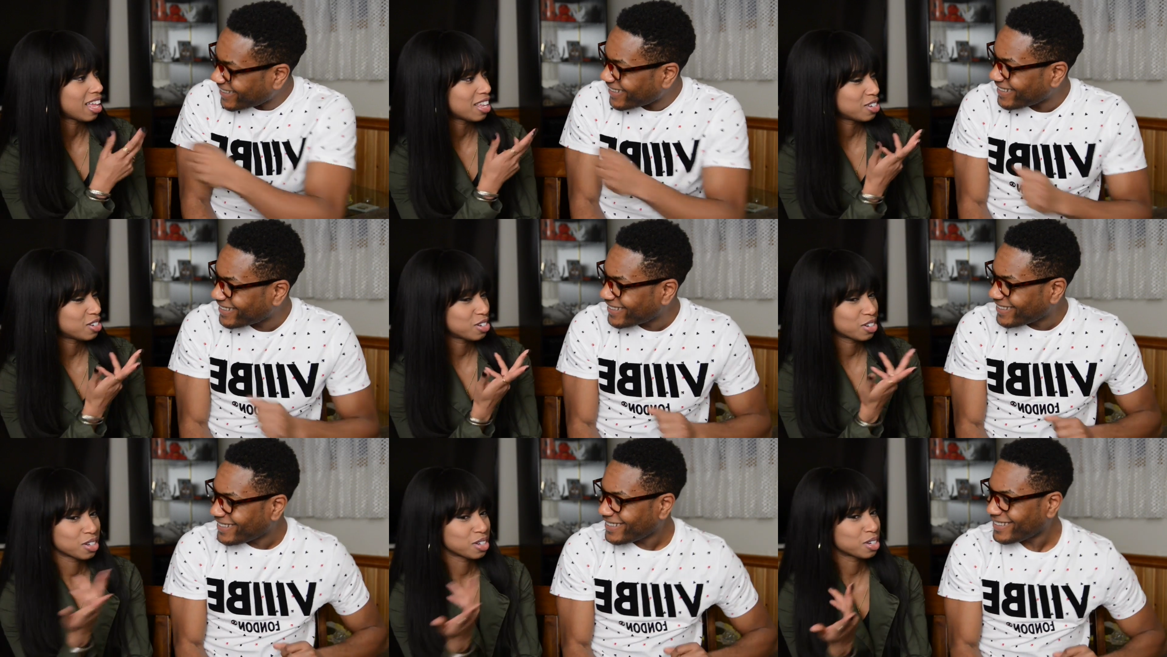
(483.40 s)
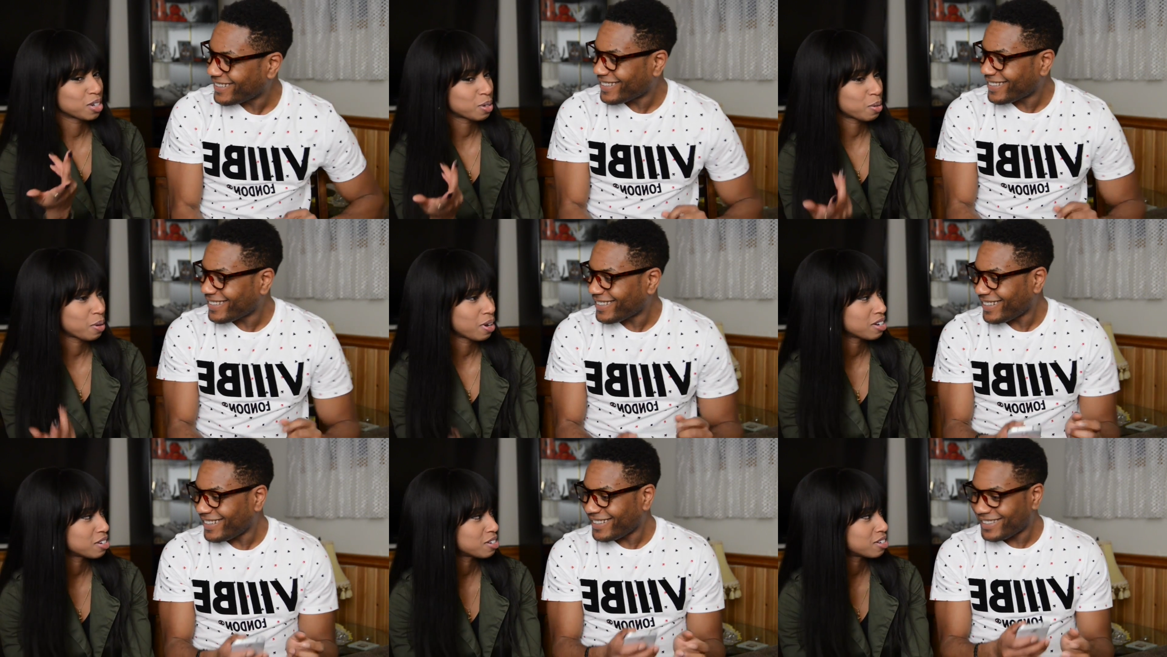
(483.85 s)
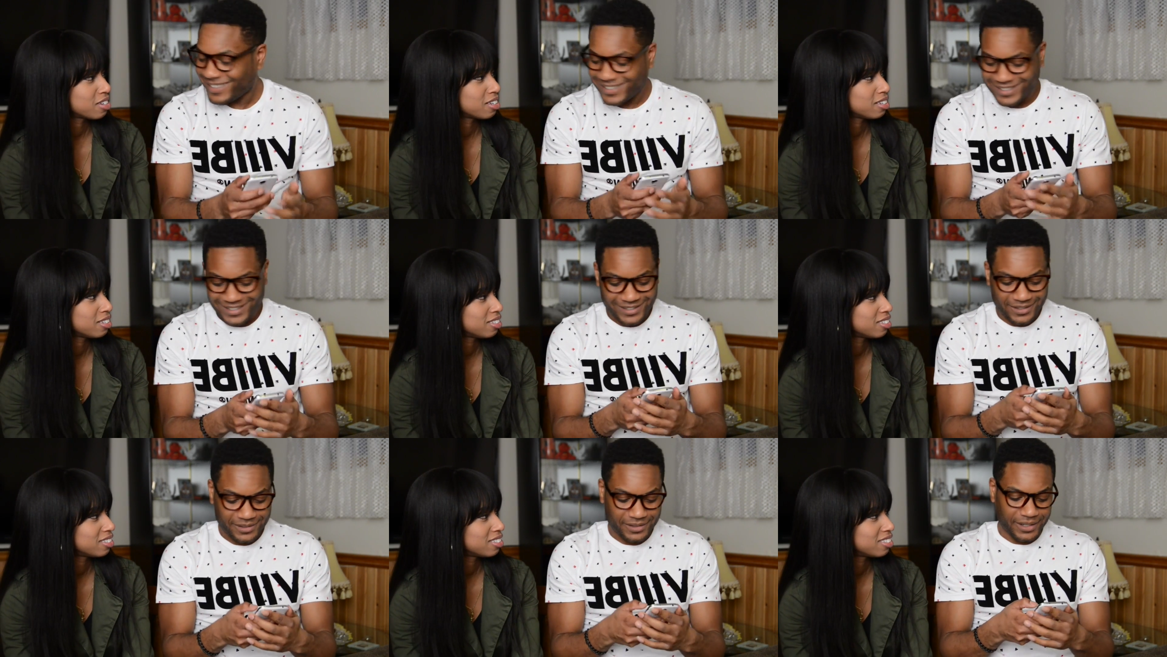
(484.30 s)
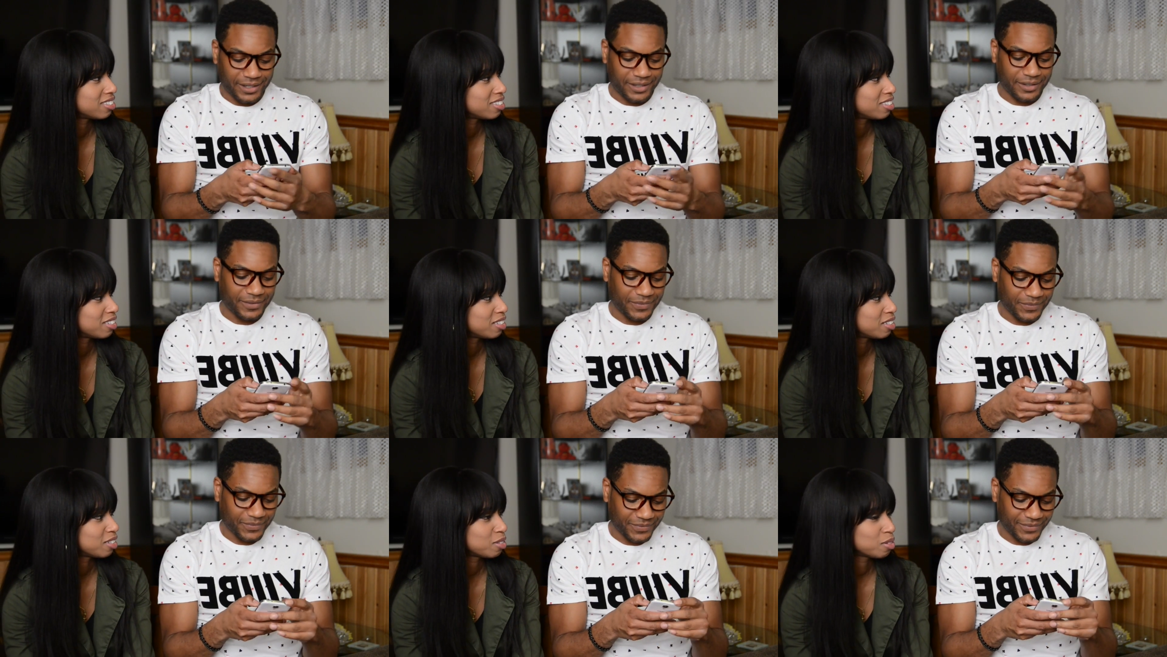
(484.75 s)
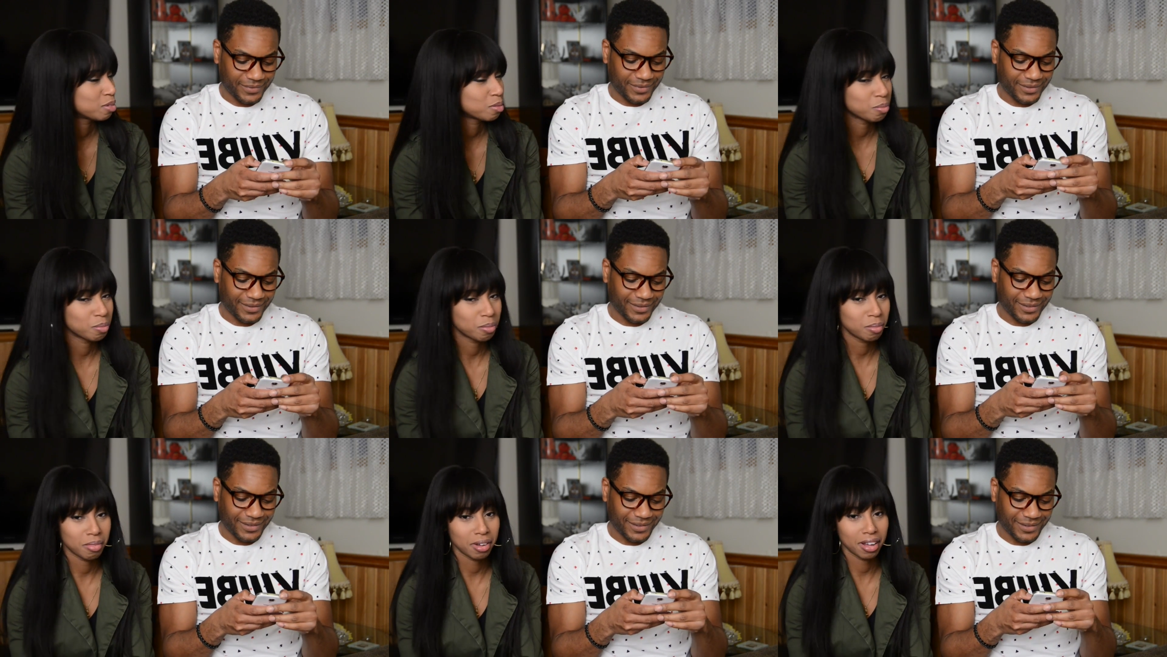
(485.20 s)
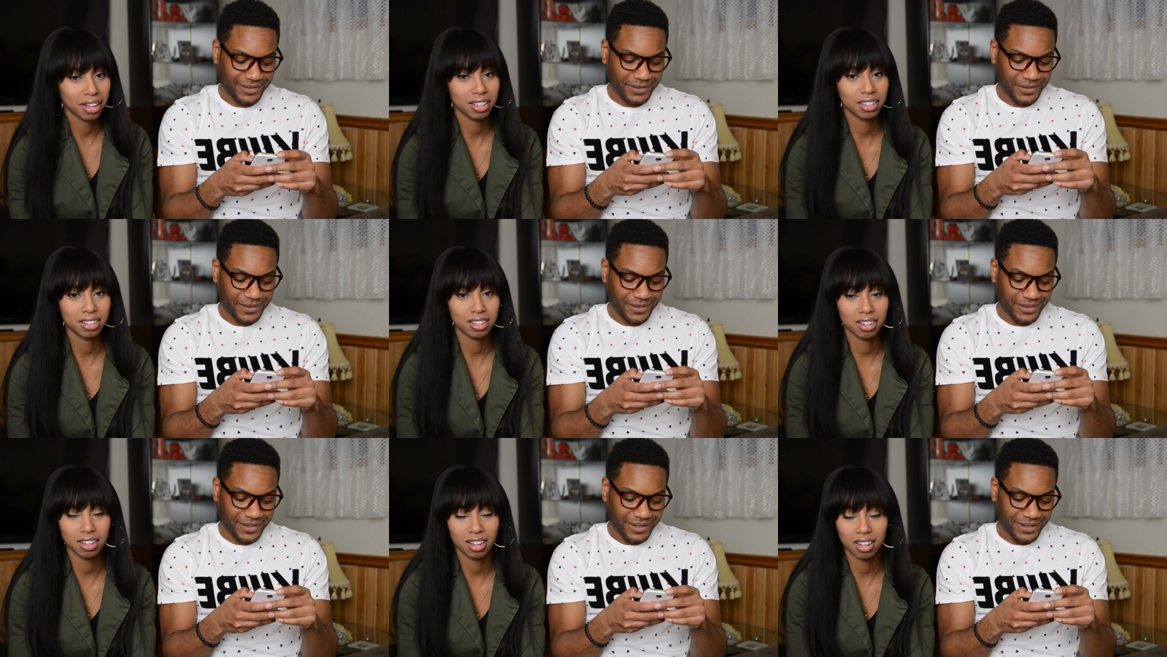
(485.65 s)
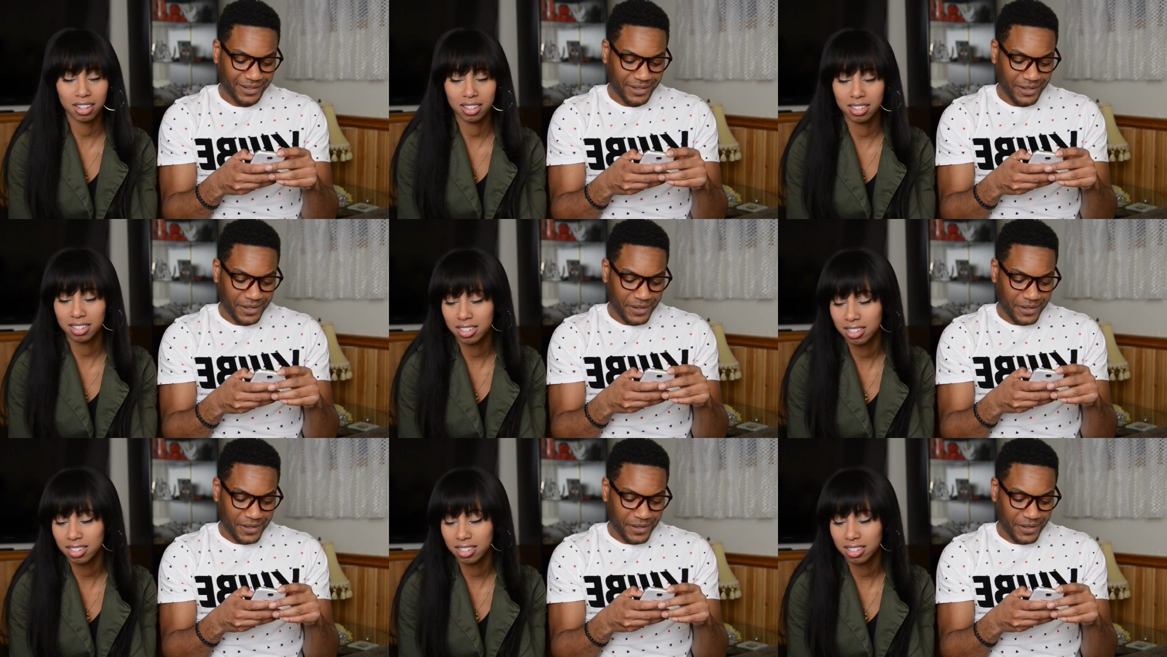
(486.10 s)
Speaker 1: That's your good question. Sorry. Oh my gosh.